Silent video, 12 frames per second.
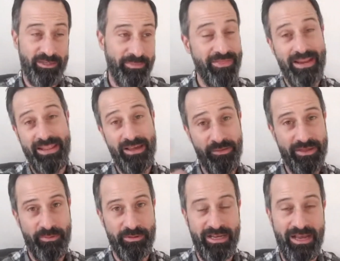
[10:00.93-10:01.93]
me. And then the other thing
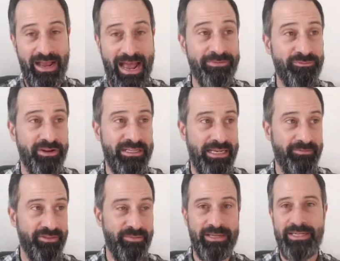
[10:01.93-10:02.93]
was that after I'd
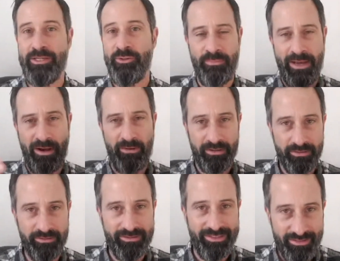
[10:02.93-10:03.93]
given the message all about
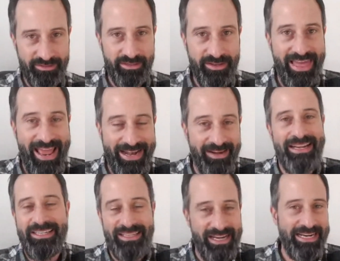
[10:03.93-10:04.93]
then
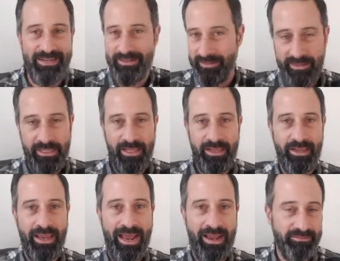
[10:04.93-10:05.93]
listening and
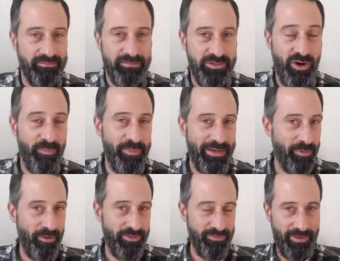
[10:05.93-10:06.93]
not being
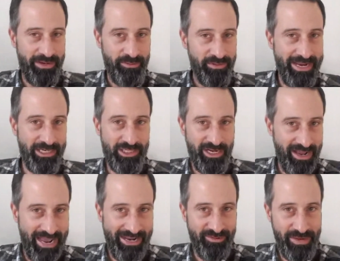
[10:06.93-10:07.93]
bothered by all the HR
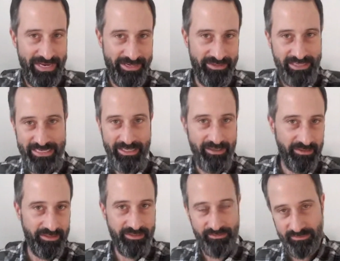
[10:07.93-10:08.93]
admin and legal
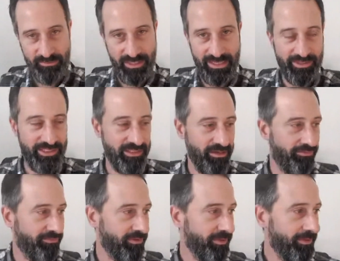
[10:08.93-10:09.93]
and whatever
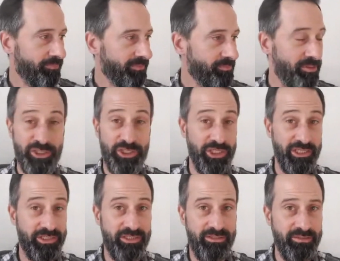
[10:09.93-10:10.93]
stuff, but
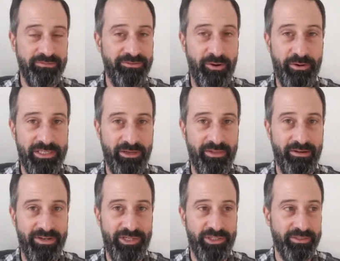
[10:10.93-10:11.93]
just focusing on that
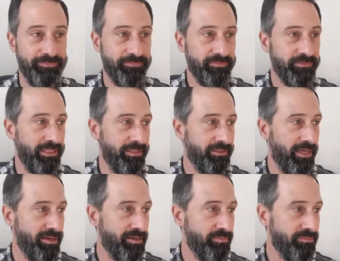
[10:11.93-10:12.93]
vision
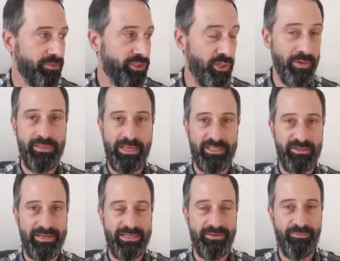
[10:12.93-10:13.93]
and doing things to
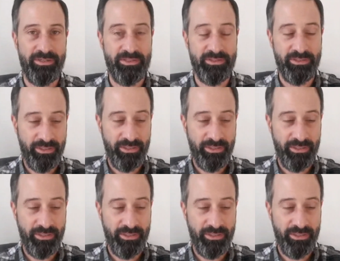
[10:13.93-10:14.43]
make a difference,